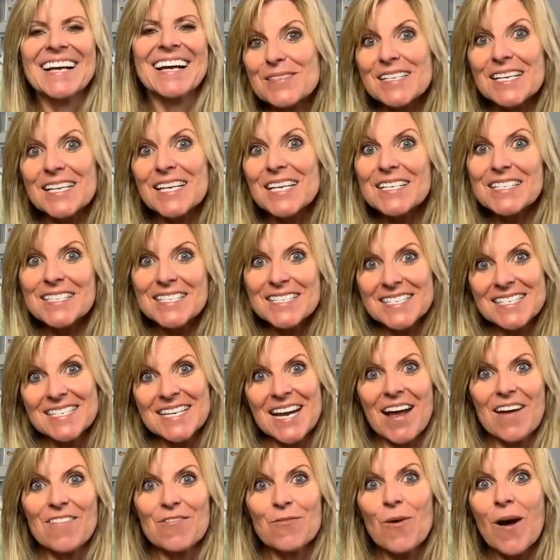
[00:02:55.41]
The good
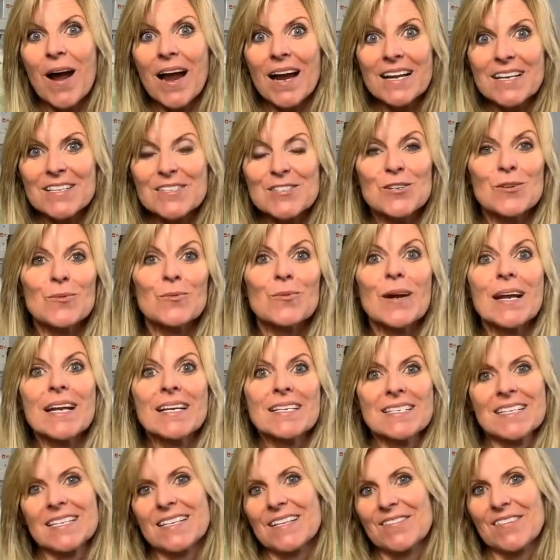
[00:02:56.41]
stuff, why it's
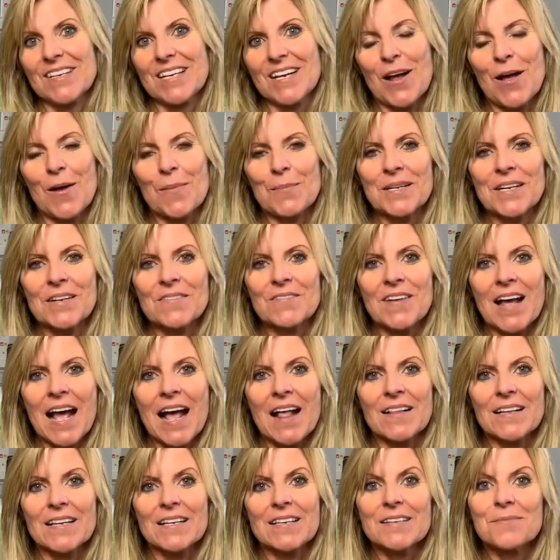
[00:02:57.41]
great to live in Almaden
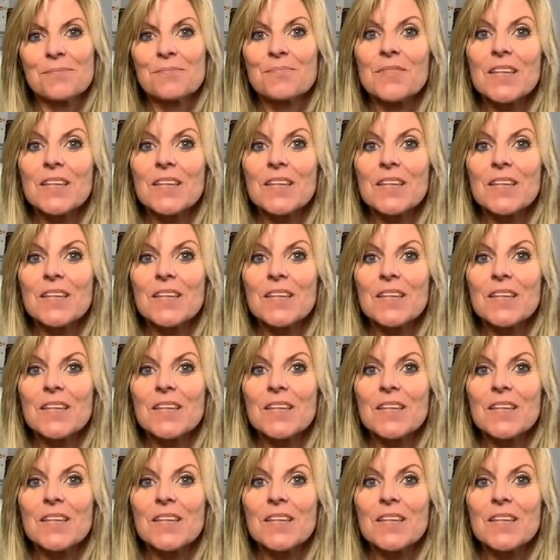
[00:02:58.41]
Valley.